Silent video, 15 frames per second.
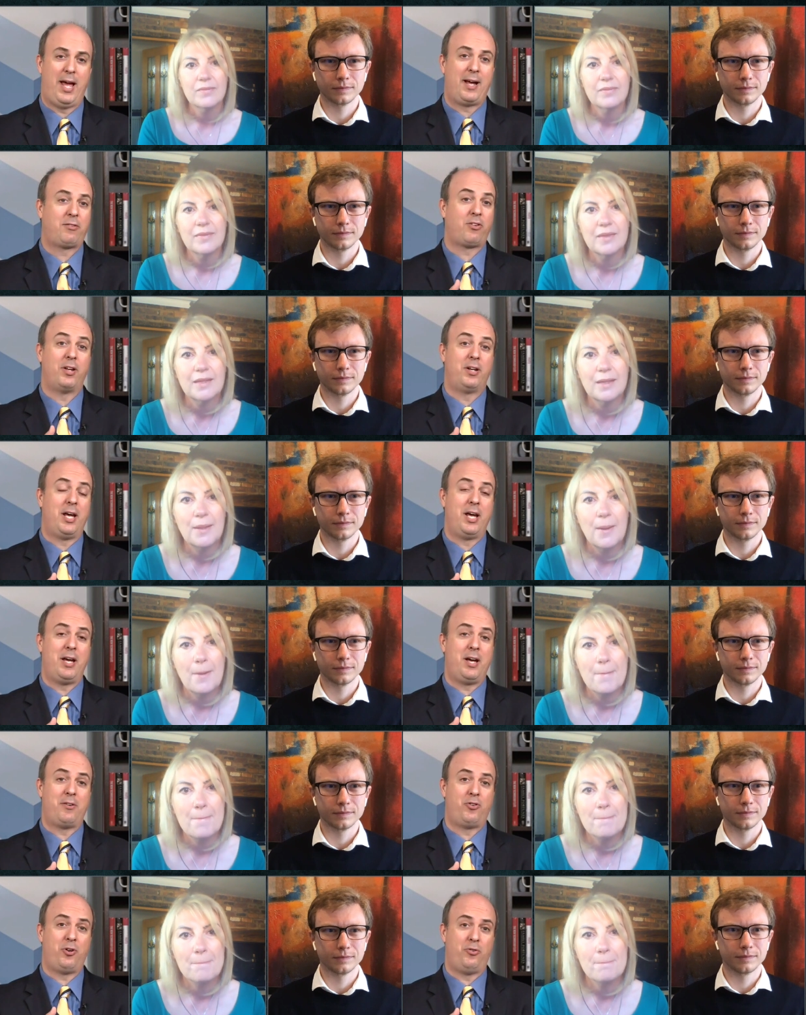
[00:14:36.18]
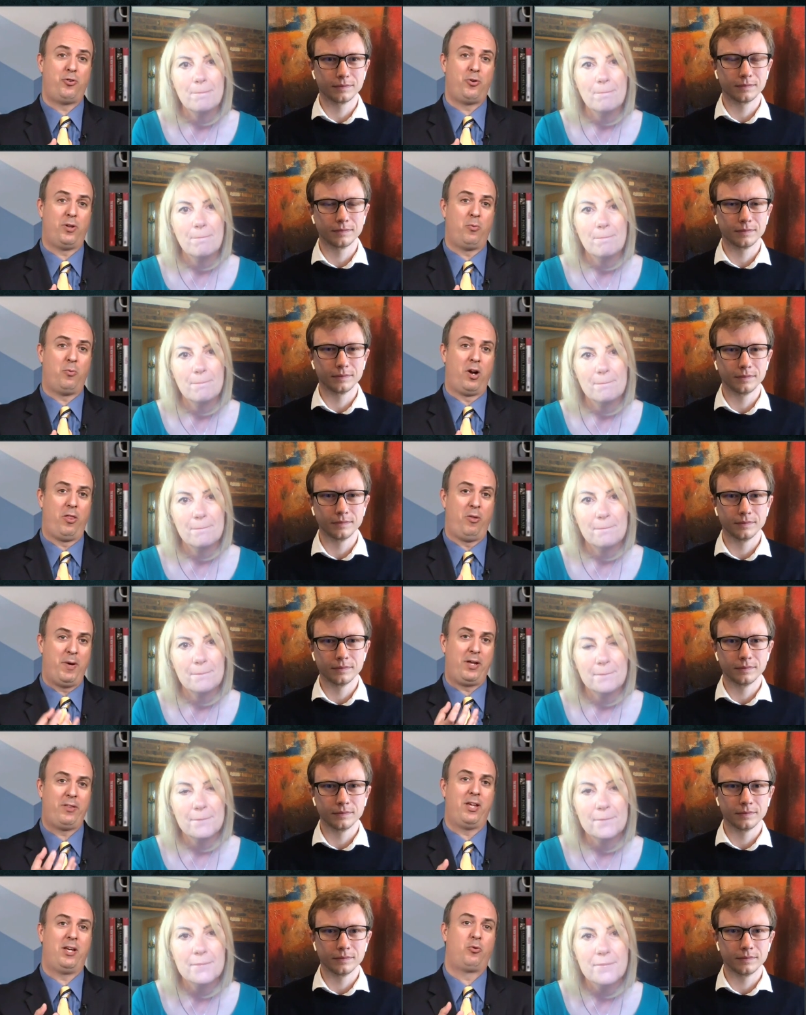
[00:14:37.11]
Speaker 1: Excellent. Yeah, Julie, one of the
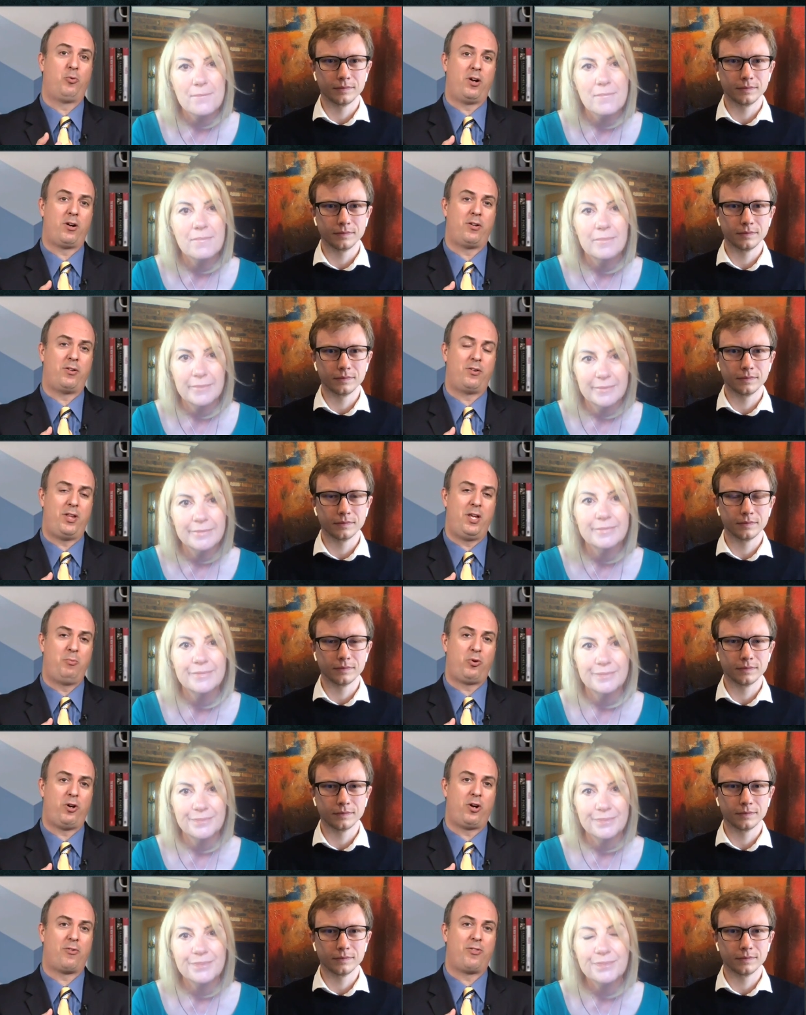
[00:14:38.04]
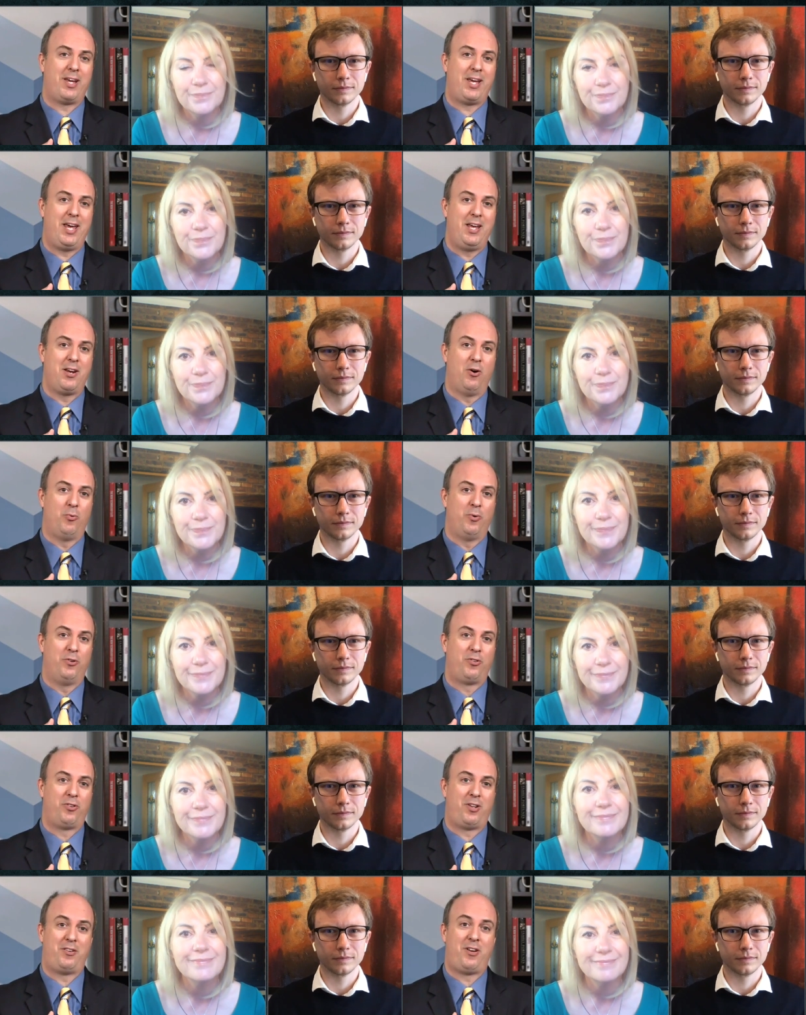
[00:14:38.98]
big themes we heard in the keynote
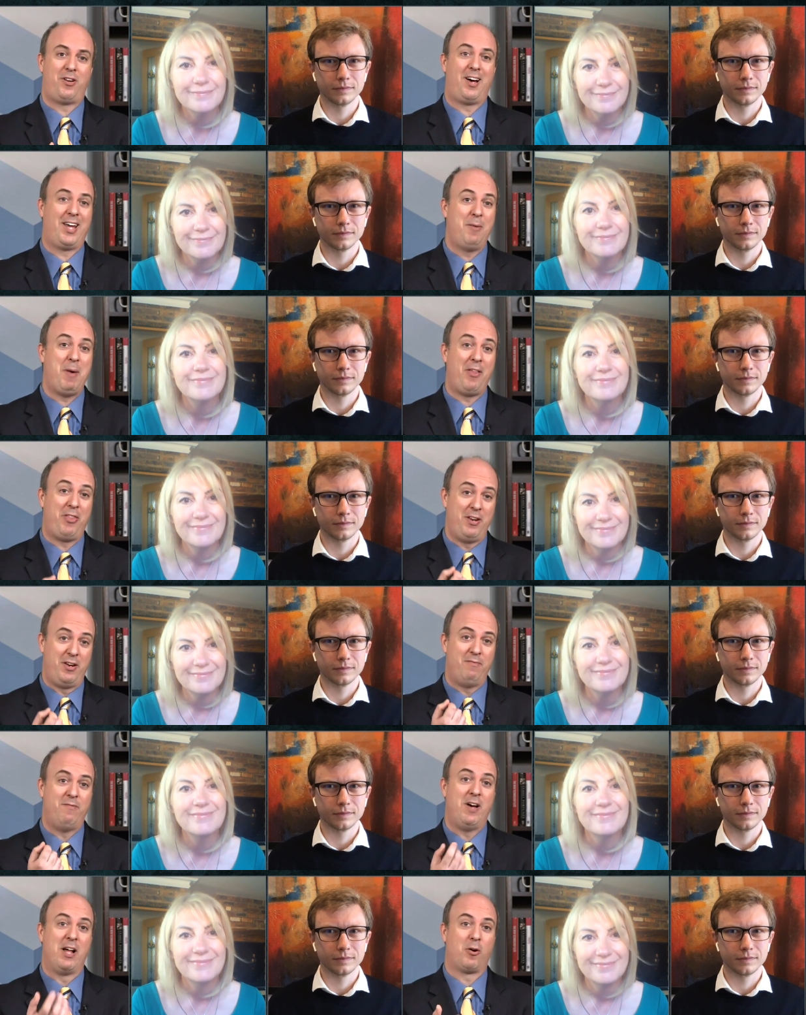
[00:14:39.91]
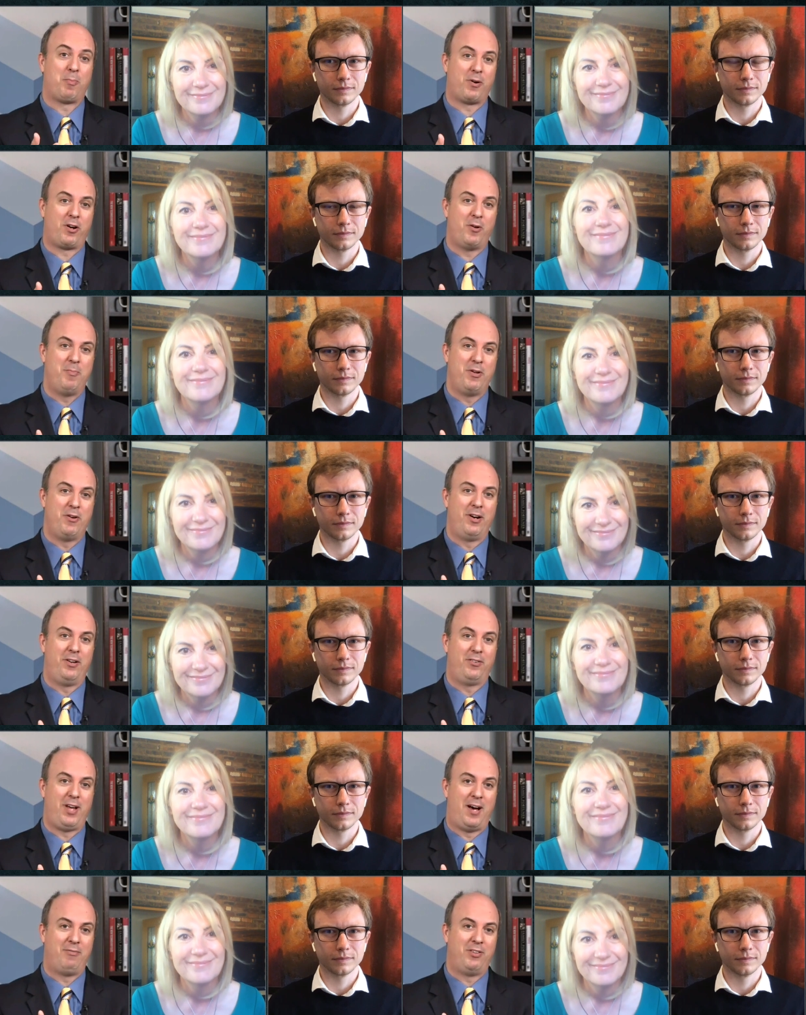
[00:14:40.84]
was talking about the developer
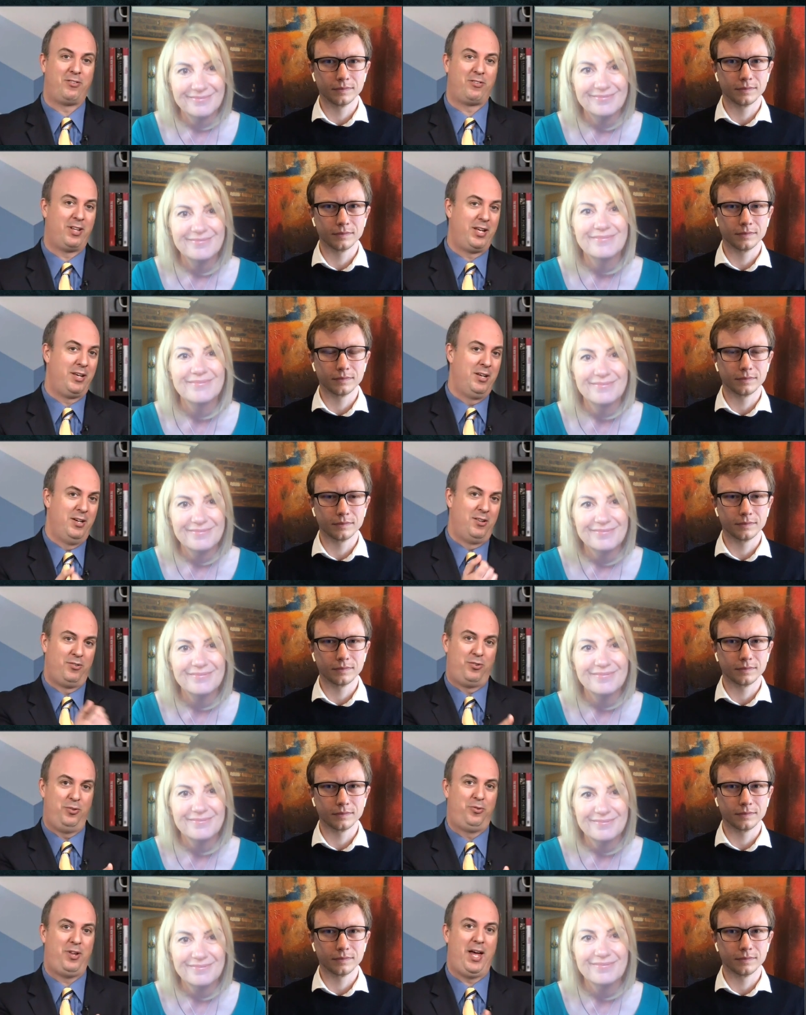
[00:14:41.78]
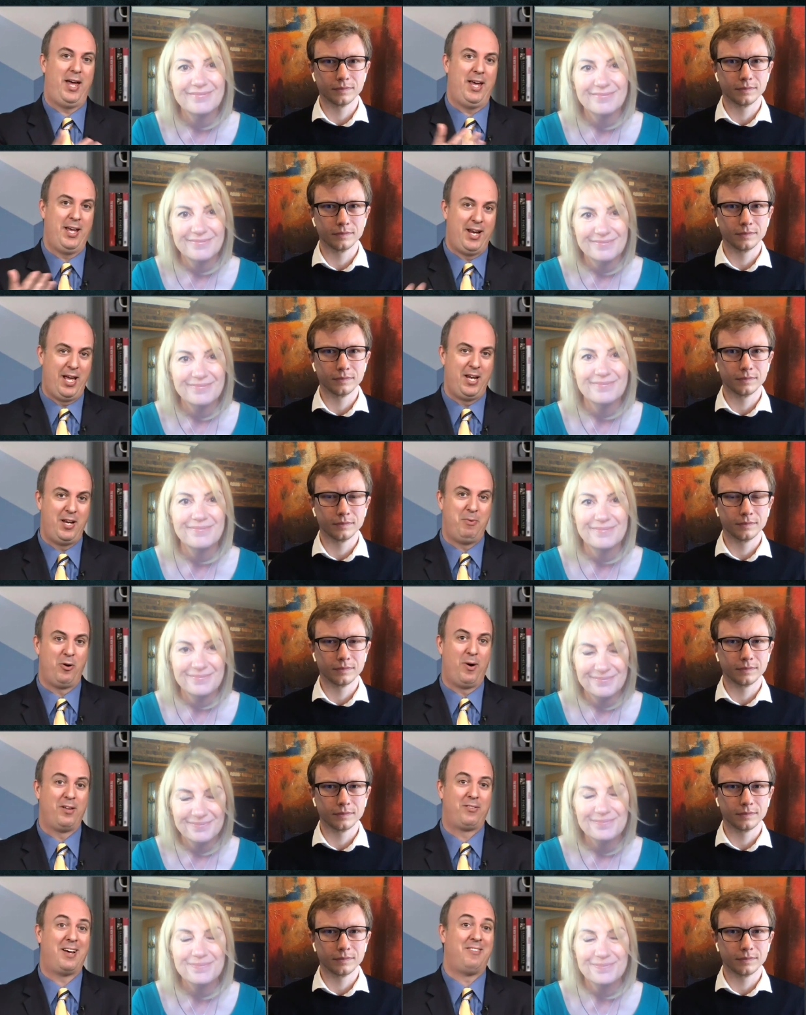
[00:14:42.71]
communities. Obviously, SUSE and
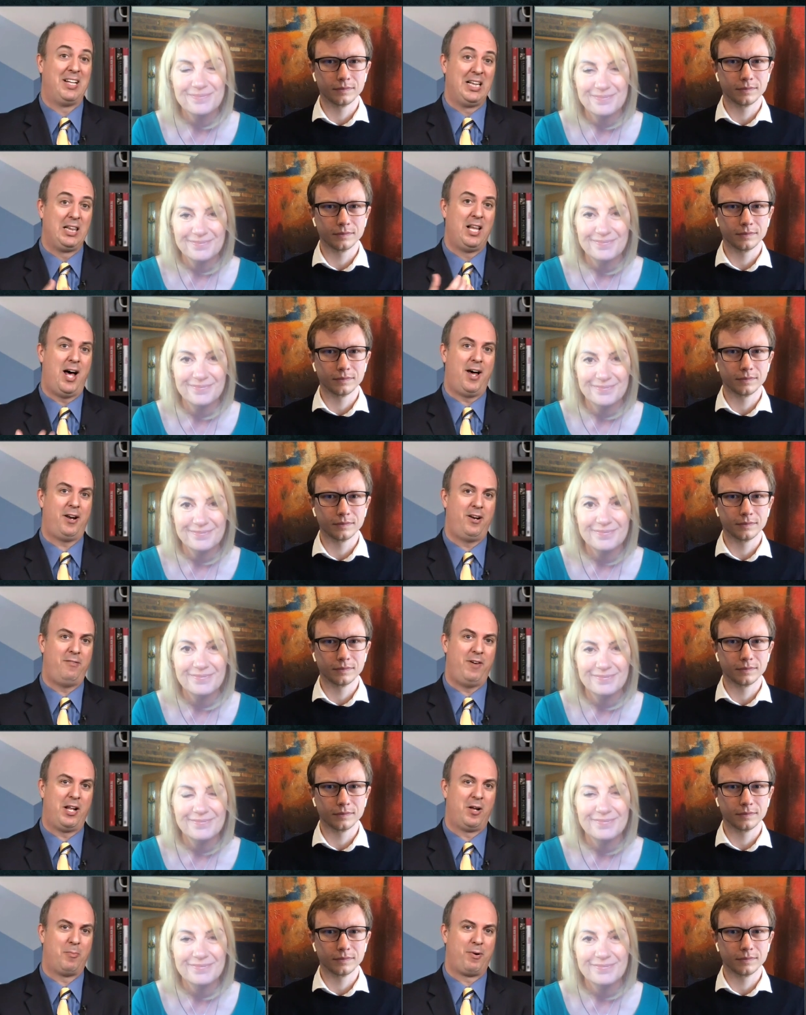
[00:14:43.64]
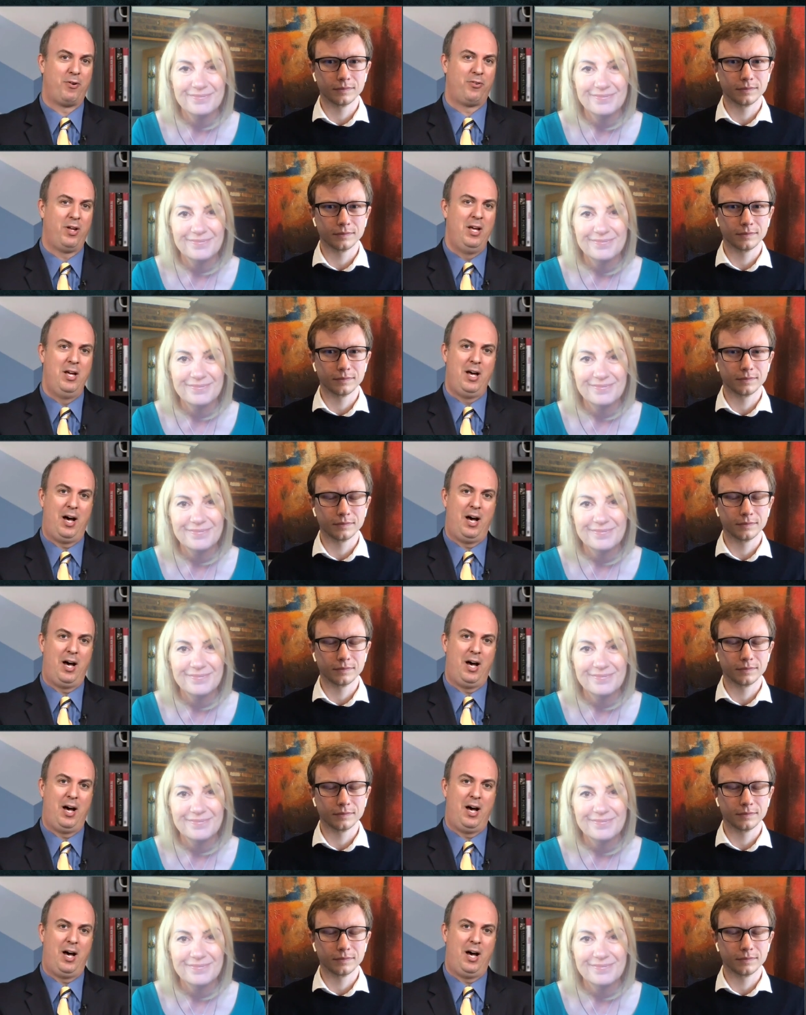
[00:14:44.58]
AWS have a lot of developers.